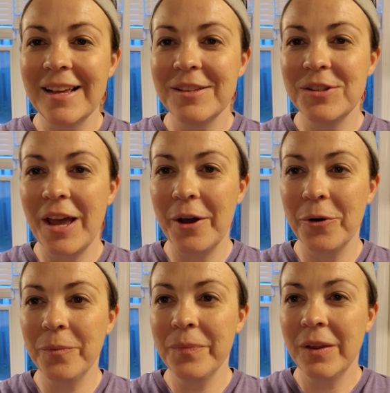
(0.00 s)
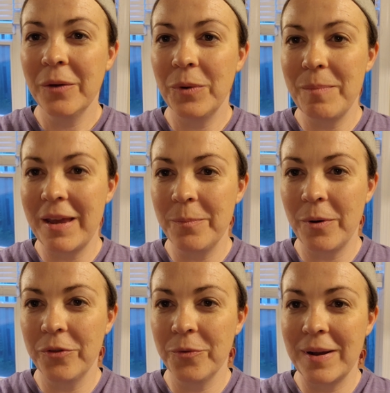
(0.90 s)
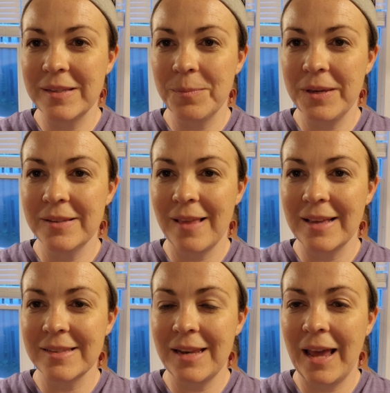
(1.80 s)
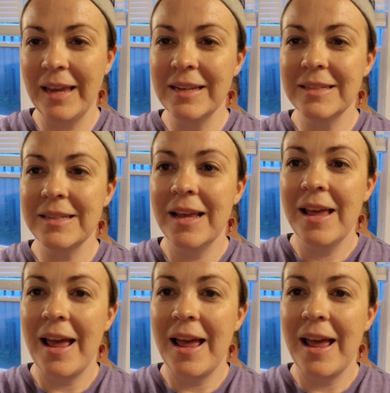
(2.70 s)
So we made both the recipes last night,